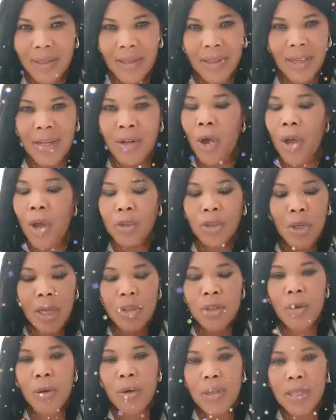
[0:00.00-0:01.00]
You don't
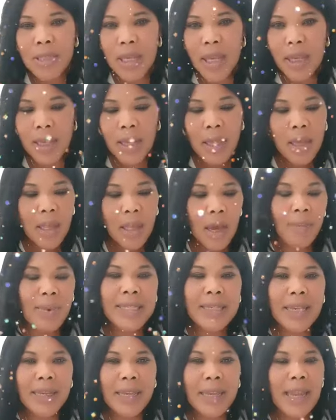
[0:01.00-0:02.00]
just come say
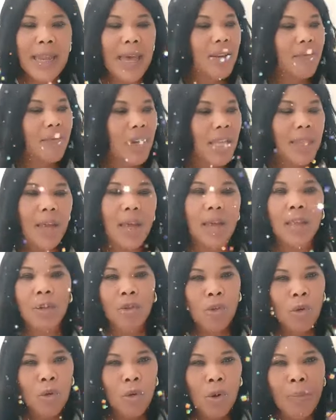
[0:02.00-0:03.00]
Obaseki la remana,
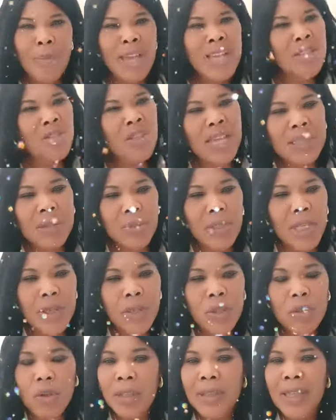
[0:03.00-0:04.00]
you know may start to the
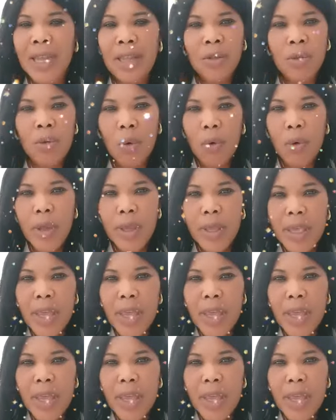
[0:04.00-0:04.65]
insulter. No.